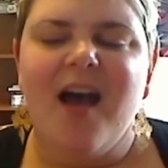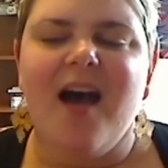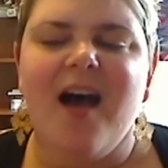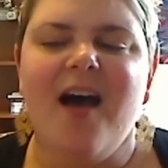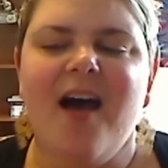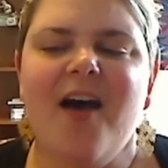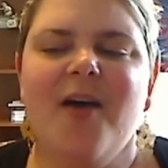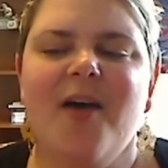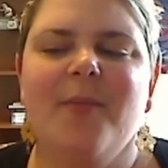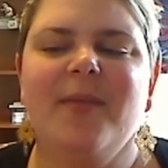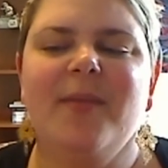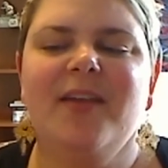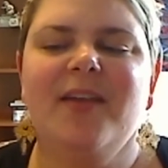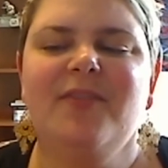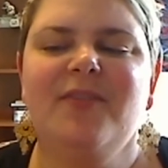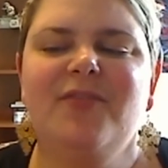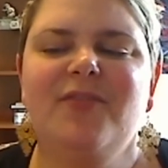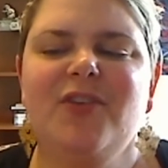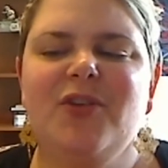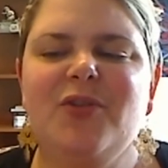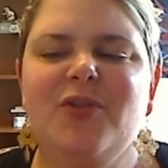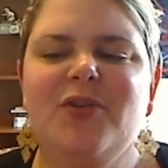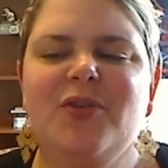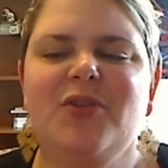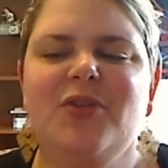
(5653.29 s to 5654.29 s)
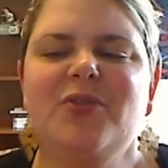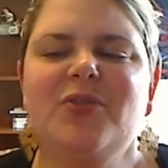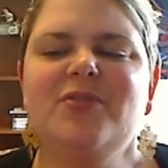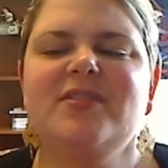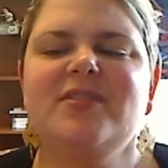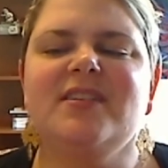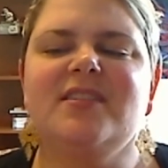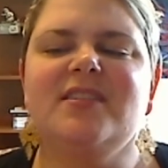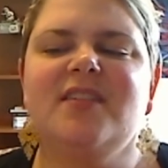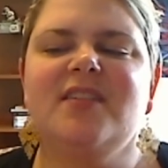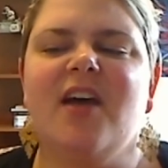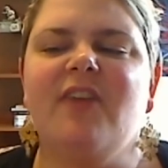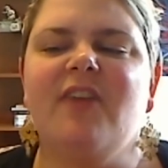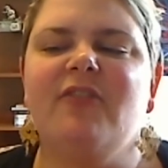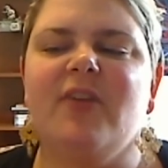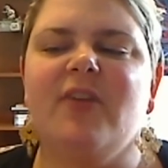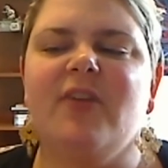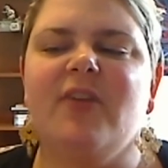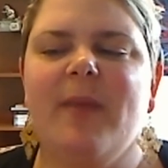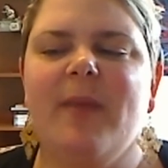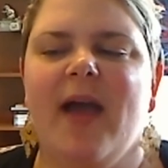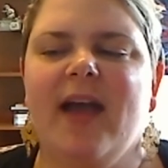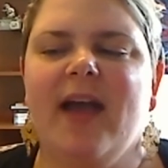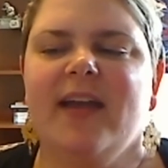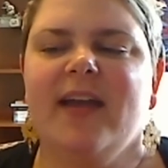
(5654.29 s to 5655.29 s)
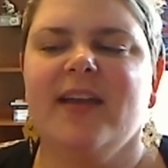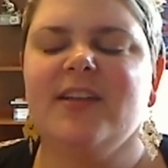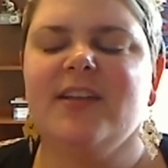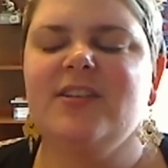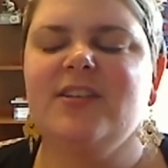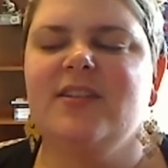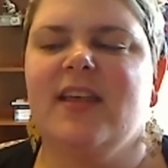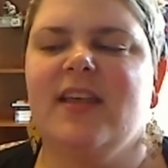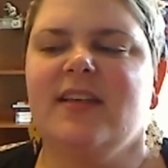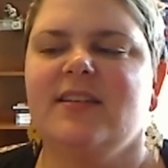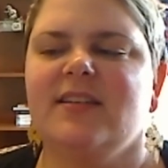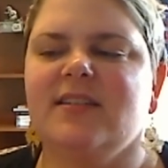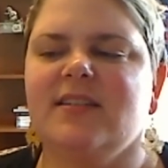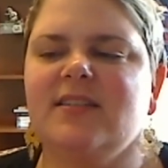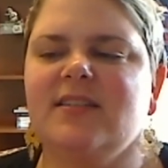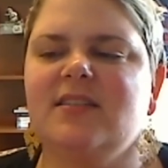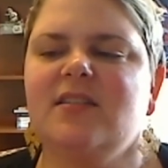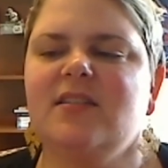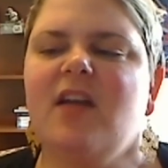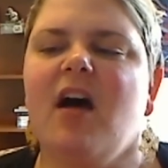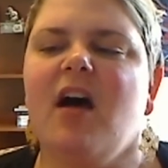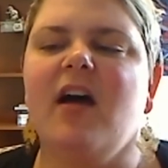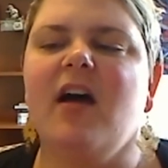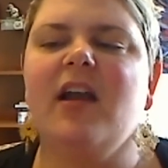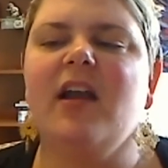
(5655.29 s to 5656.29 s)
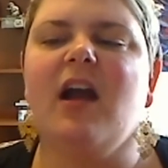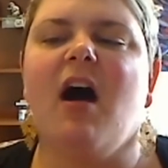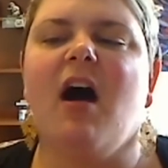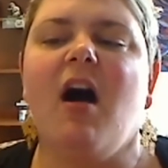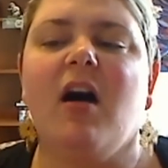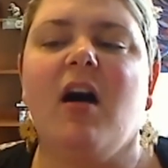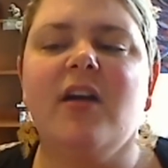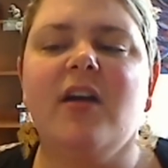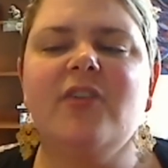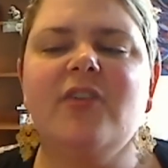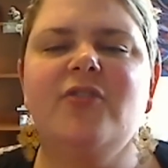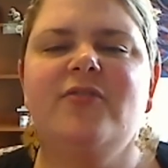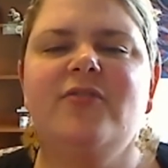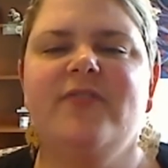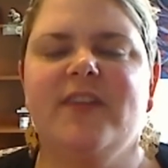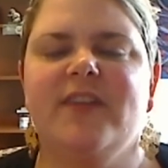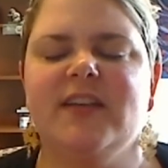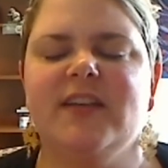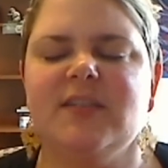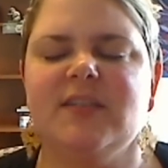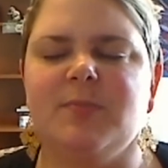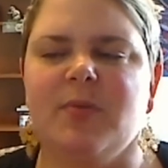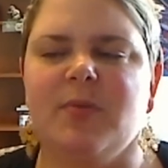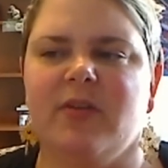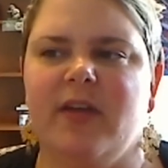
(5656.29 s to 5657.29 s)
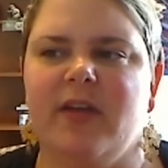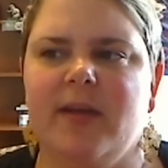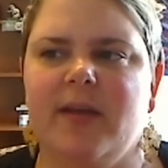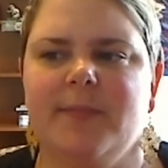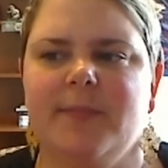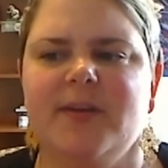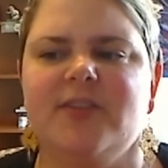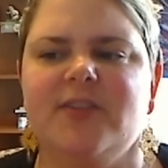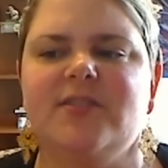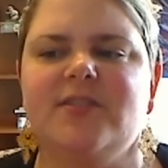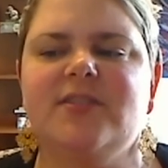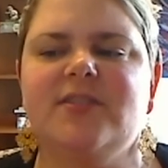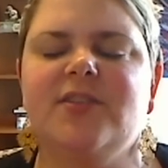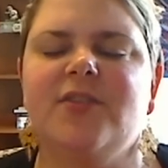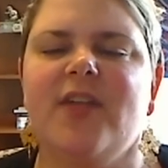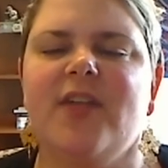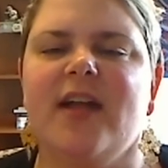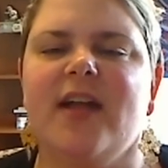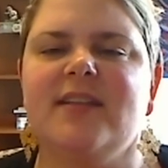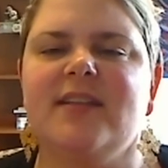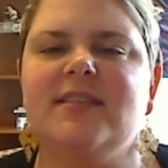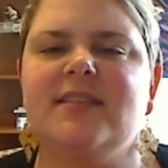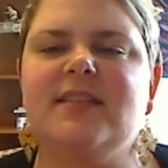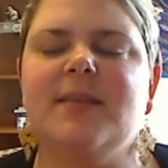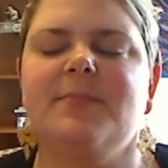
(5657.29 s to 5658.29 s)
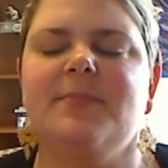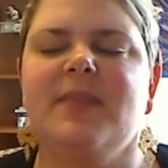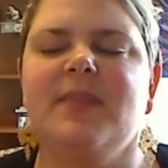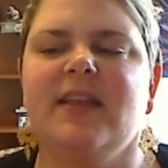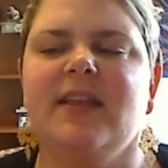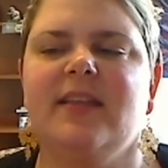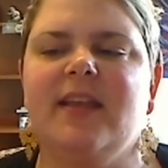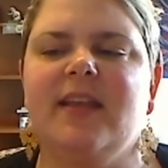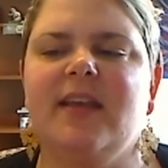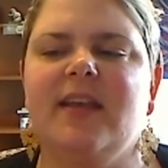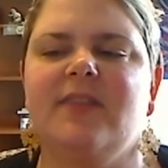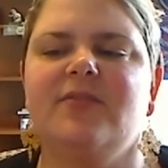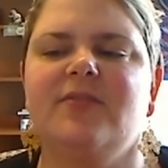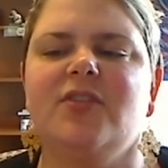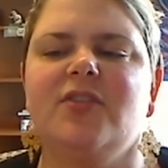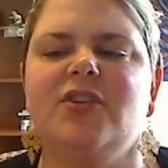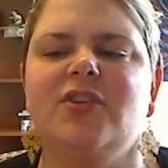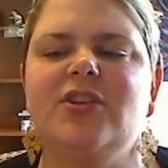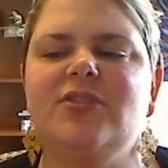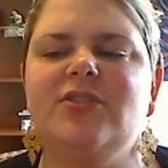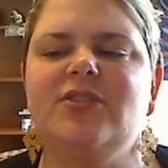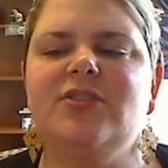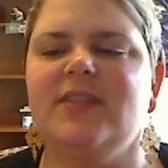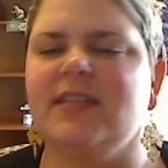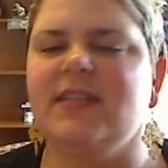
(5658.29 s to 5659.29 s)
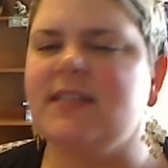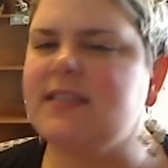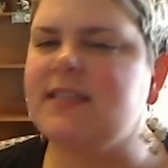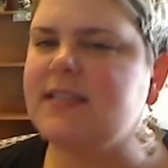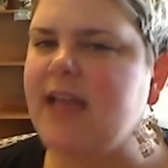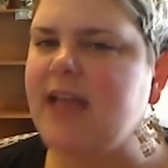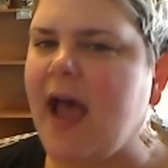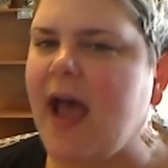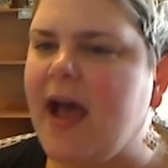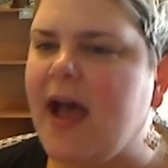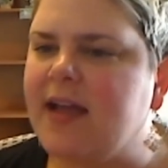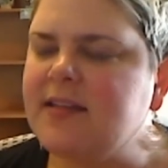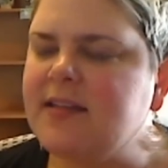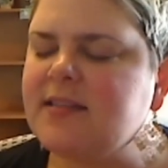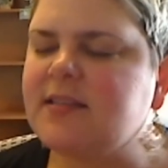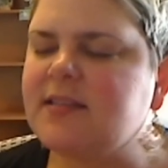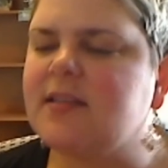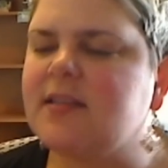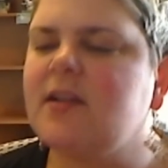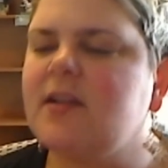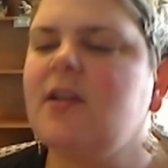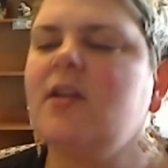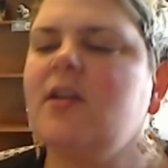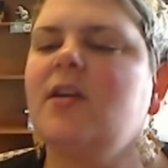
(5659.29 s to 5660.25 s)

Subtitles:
If you use a software package that does not auto-fix parameters, so that's something like if you're using SAS,